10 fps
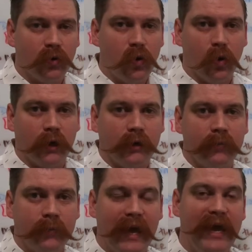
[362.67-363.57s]

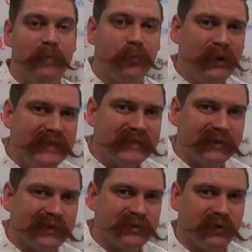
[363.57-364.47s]
court, a
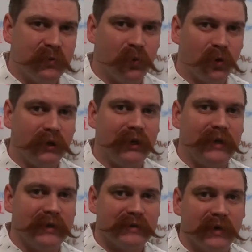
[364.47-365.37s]
pre-sentence report
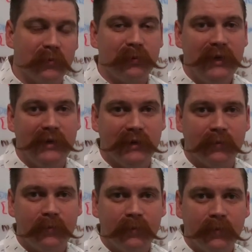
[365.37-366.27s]
gets
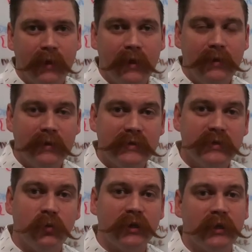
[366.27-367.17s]
completed. This
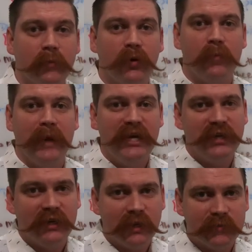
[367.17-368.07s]
is where the
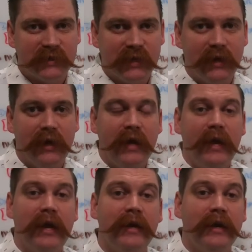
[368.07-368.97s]
probation comes in
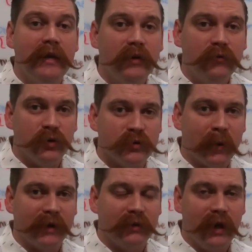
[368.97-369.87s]
and interviews
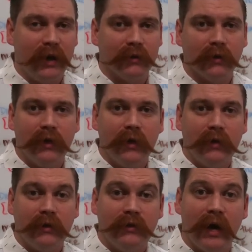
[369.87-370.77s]
my client.
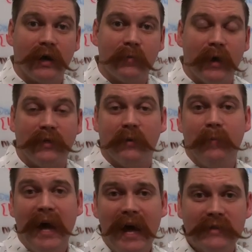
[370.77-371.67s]
They talk about their
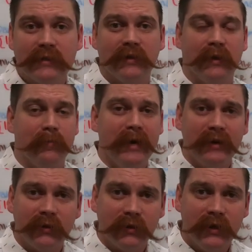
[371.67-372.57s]
past, their
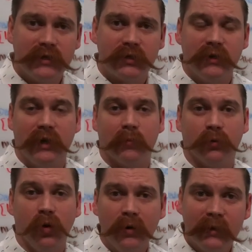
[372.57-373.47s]
medical history,
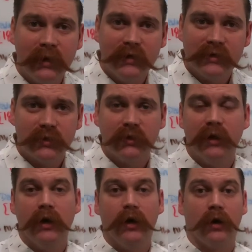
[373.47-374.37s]
employment
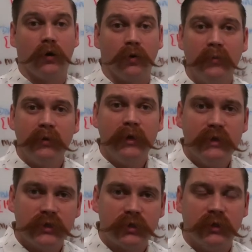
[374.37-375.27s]
history, criminal
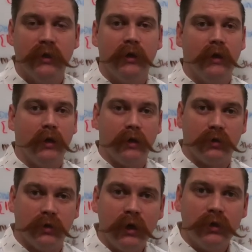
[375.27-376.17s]
history,
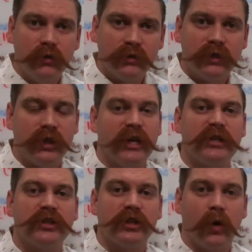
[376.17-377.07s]
drug usage,
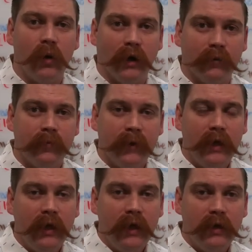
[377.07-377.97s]
and so on.
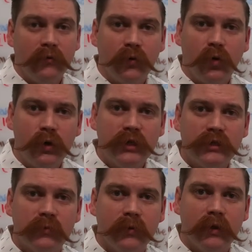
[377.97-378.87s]
And of
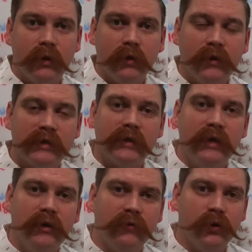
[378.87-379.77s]
course, this
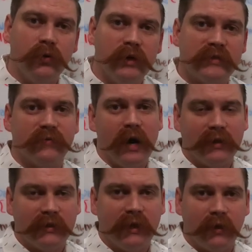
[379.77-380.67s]
interview is
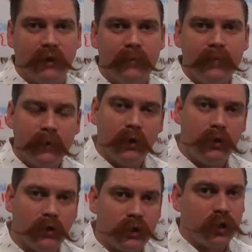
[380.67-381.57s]
voluntary.
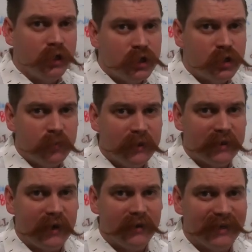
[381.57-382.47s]
Your attorney should be
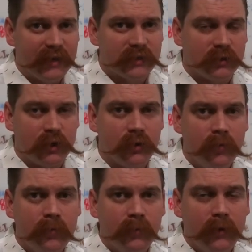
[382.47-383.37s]
there next to
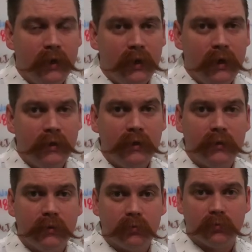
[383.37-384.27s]
you. And
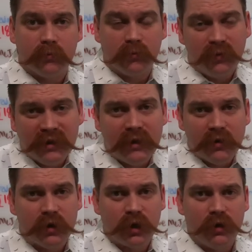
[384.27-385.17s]
really,
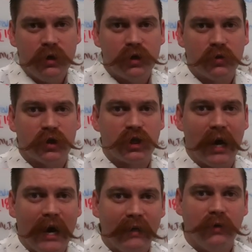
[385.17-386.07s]
your attorney should
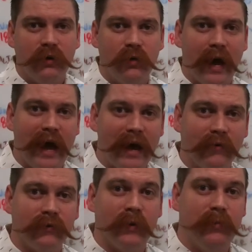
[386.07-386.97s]
try to
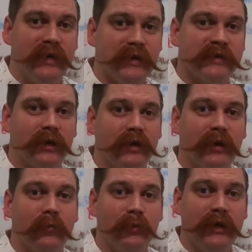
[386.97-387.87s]
have the PSR
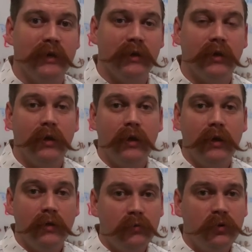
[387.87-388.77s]
completed
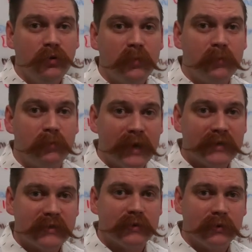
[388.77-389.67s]
to the
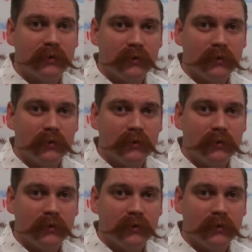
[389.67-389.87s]
best